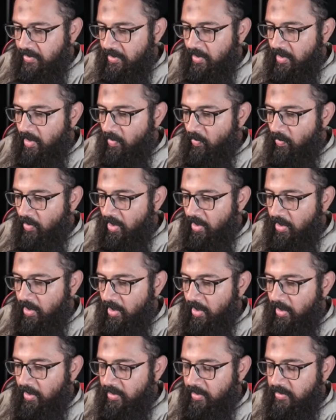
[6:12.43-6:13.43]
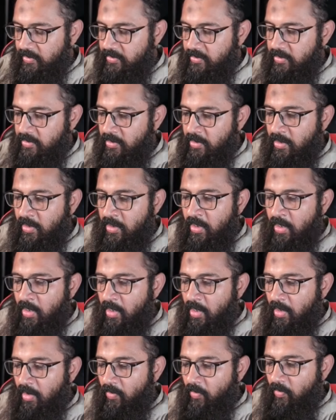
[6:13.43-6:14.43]
One is
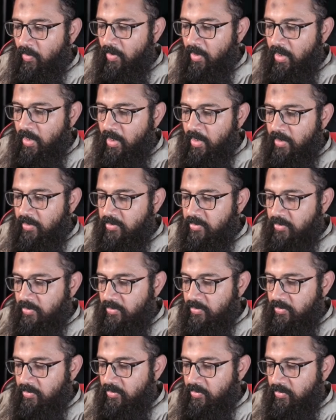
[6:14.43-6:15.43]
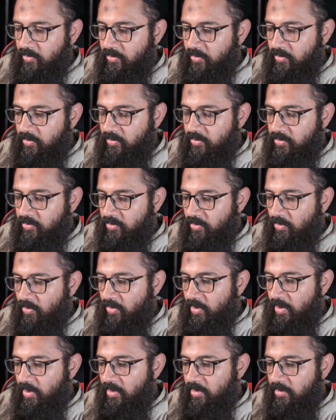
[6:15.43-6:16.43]
Word to
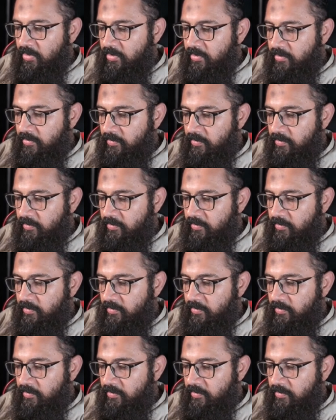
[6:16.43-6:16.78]
Token,